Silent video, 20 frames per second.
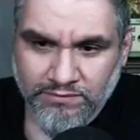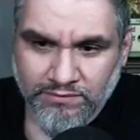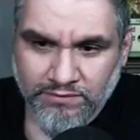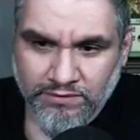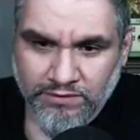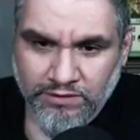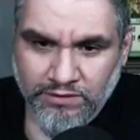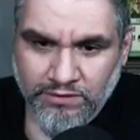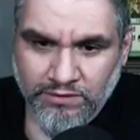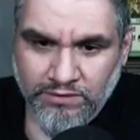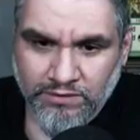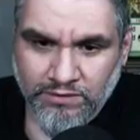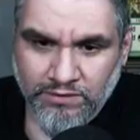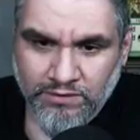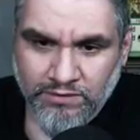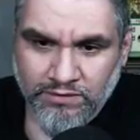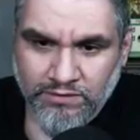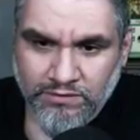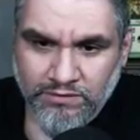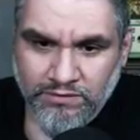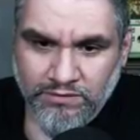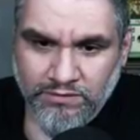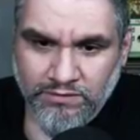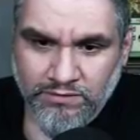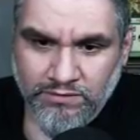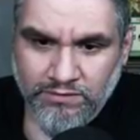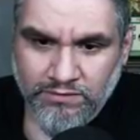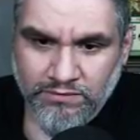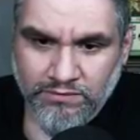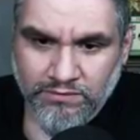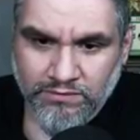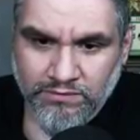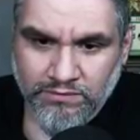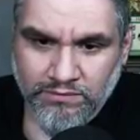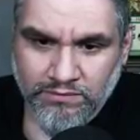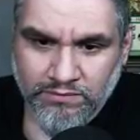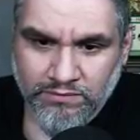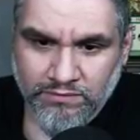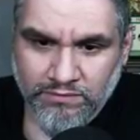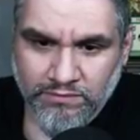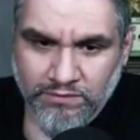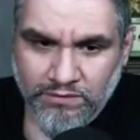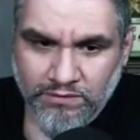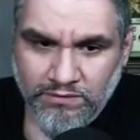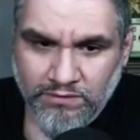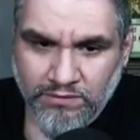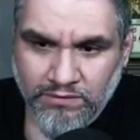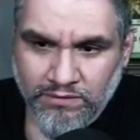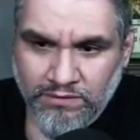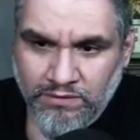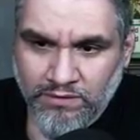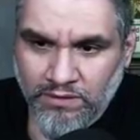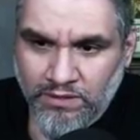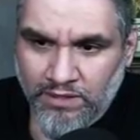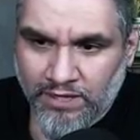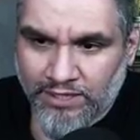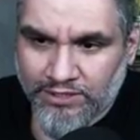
Yeah, sure, yeah, that's better. Might as well.